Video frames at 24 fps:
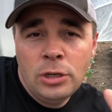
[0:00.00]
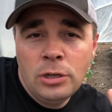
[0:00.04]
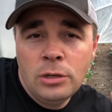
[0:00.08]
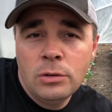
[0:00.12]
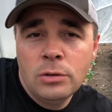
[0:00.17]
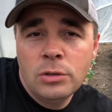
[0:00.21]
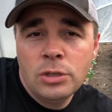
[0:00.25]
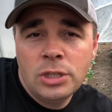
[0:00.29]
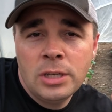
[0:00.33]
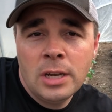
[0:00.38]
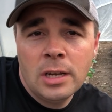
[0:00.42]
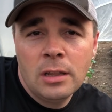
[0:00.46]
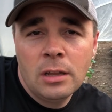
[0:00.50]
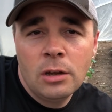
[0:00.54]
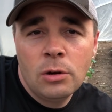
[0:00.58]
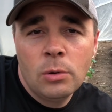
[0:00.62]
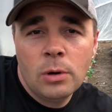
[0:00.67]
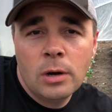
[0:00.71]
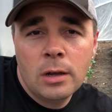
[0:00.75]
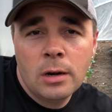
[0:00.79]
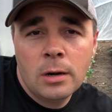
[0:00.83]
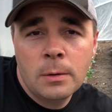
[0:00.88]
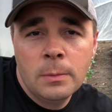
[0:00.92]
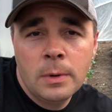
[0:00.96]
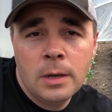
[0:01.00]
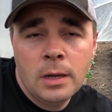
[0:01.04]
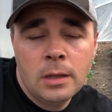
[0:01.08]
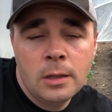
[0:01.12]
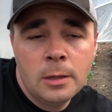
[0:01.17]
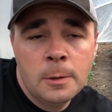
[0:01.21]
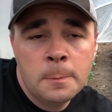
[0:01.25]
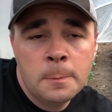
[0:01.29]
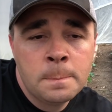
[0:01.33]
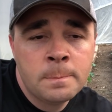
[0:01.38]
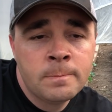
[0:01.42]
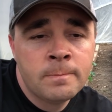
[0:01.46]
huge yellow
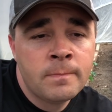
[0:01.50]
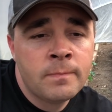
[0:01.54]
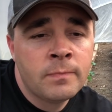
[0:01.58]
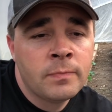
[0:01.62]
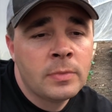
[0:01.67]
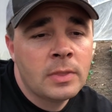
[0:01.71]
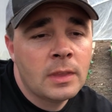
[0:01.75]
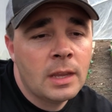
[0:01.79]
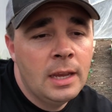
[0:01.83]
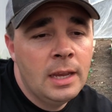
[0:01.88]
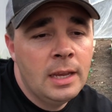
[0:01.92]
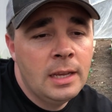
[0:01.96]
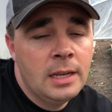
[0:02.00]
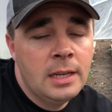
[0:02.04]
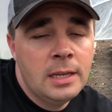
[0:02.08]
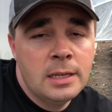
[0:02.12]
watermelon and